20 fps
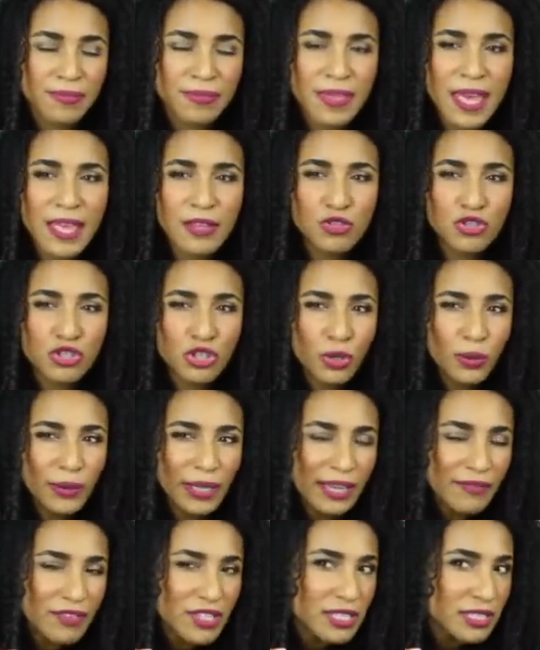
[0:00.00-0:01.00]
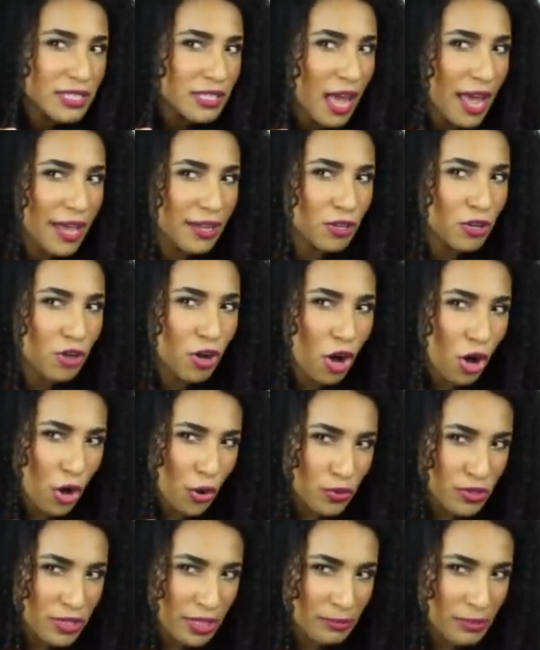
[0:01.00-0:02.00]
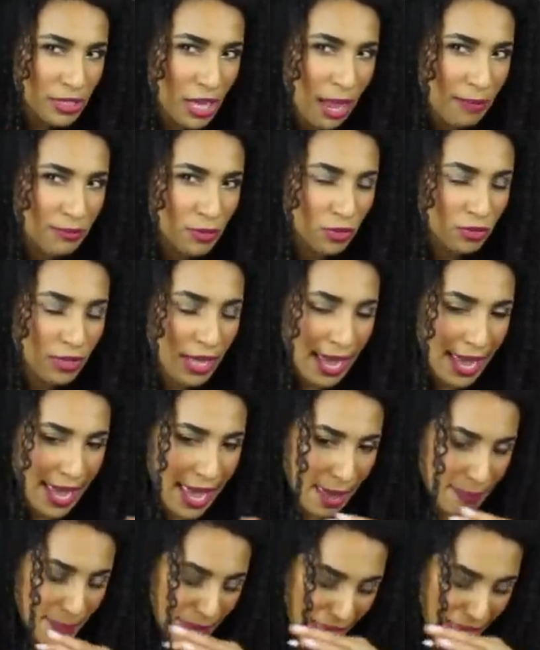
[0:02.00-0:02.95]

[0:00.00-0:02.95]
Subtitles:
they do leave a slight coat sometimes on the hair,